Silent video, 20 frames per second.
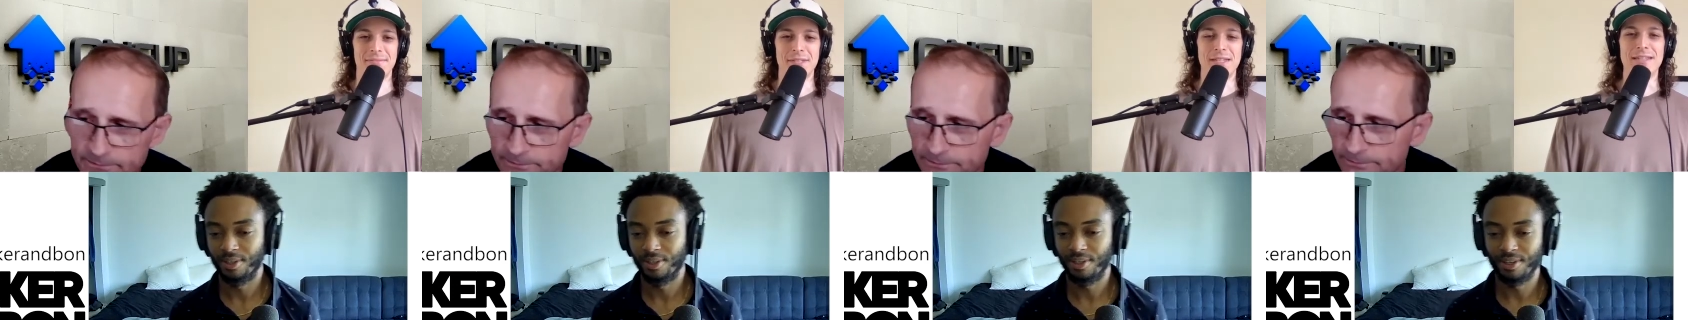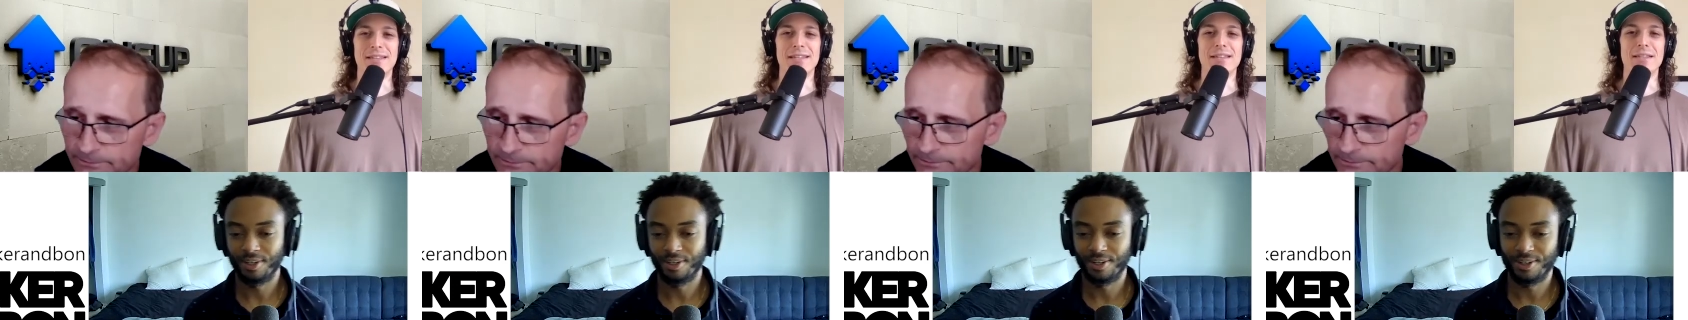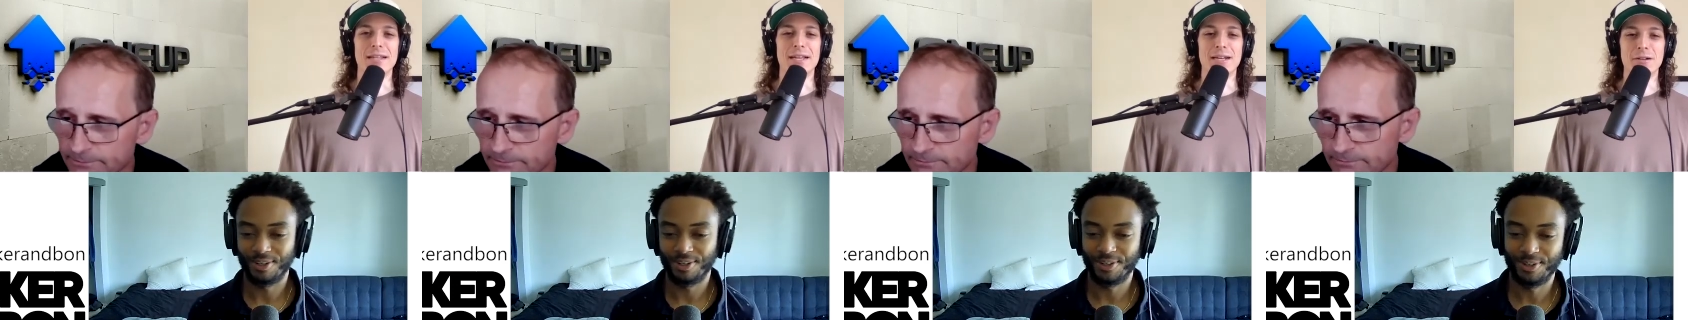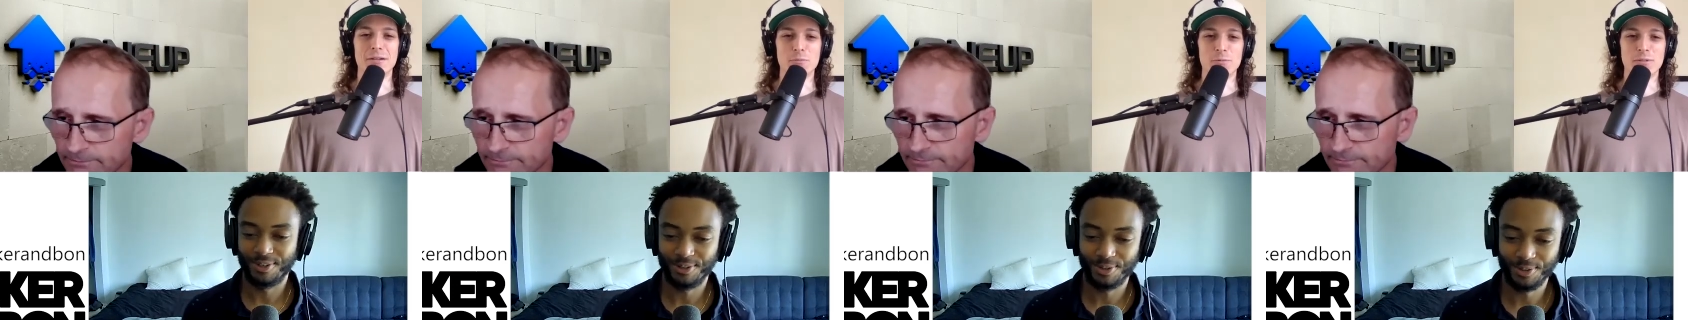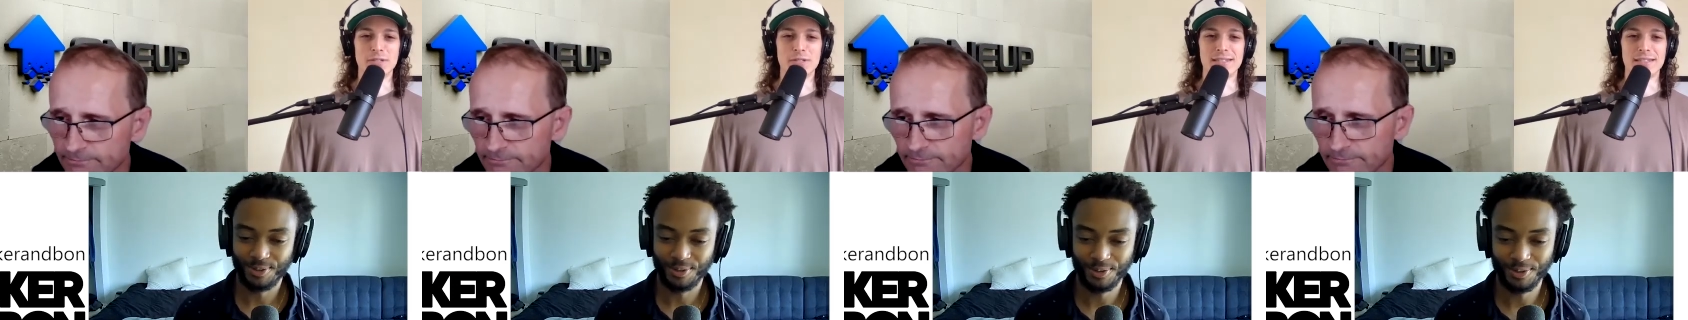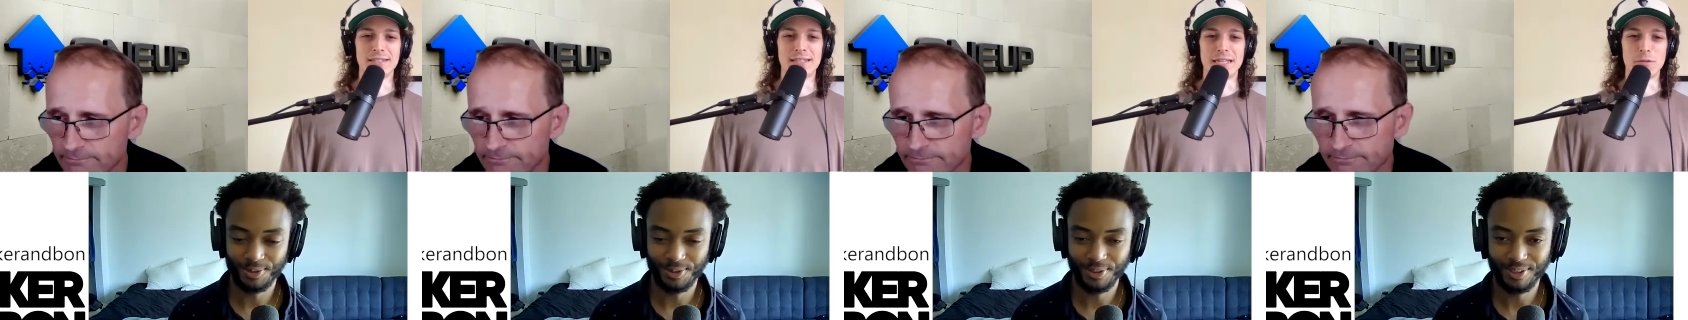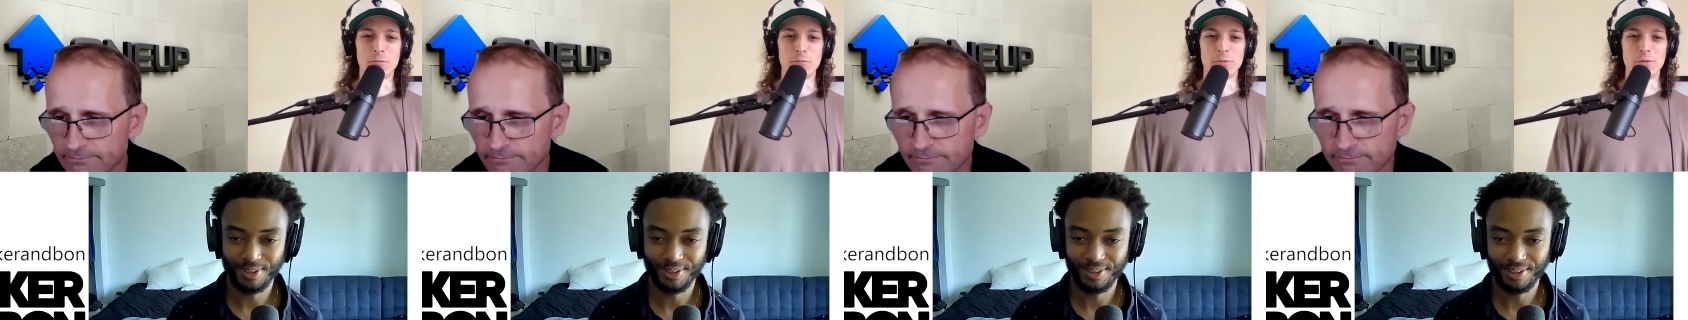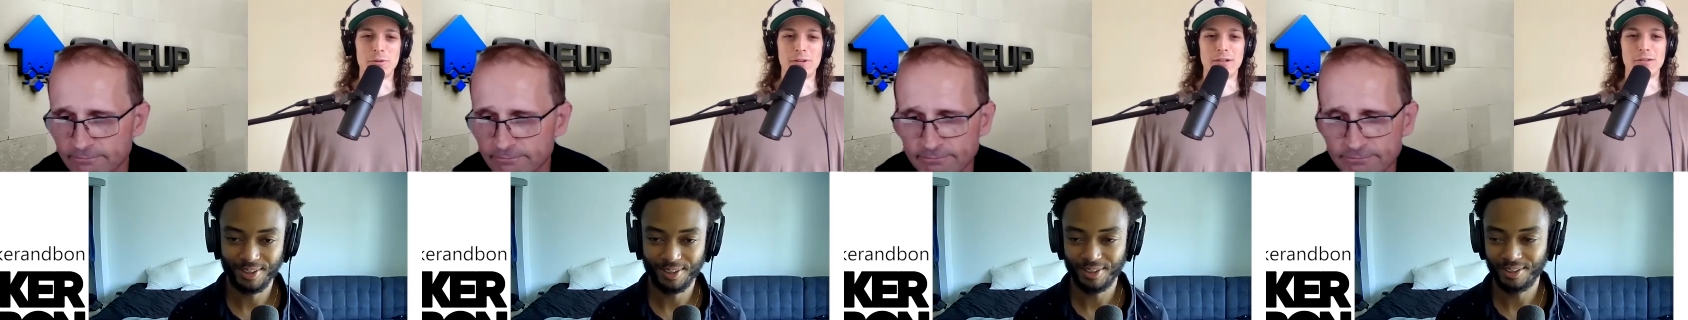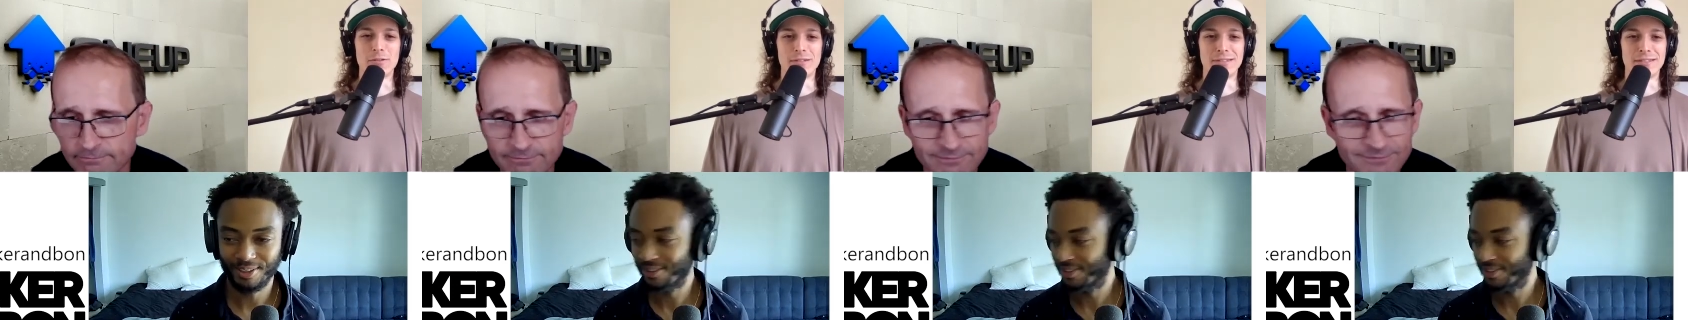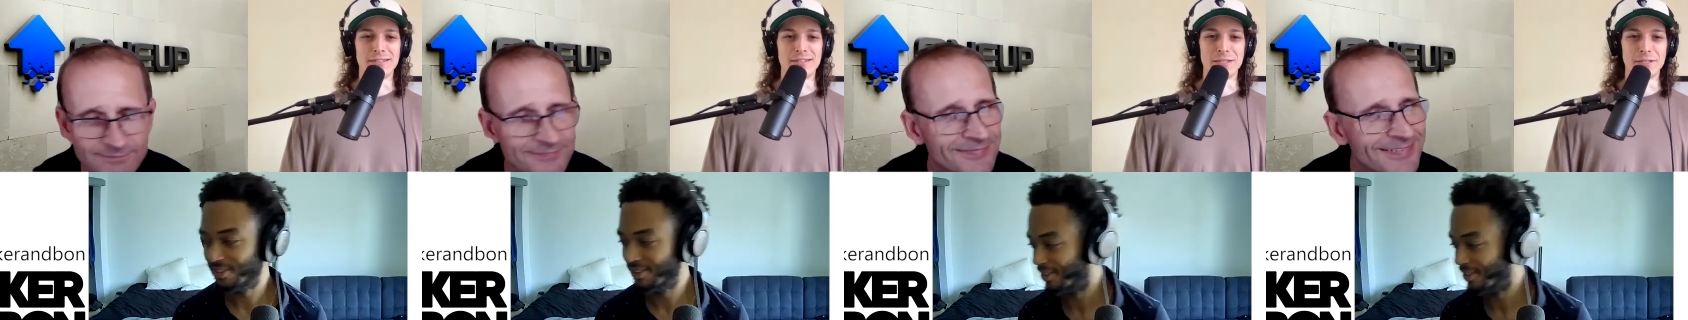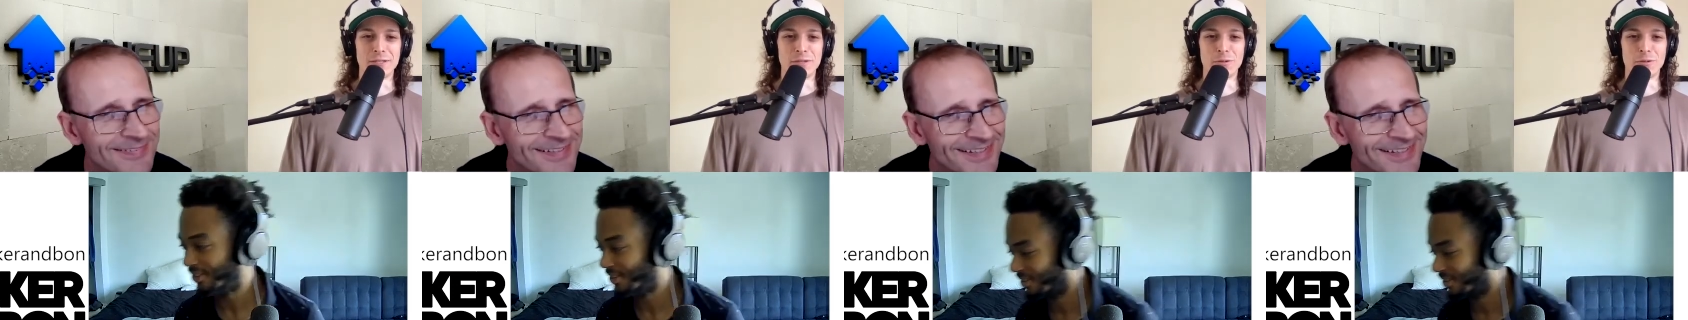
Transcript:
Speaker 1: And, and how can we help you out in, in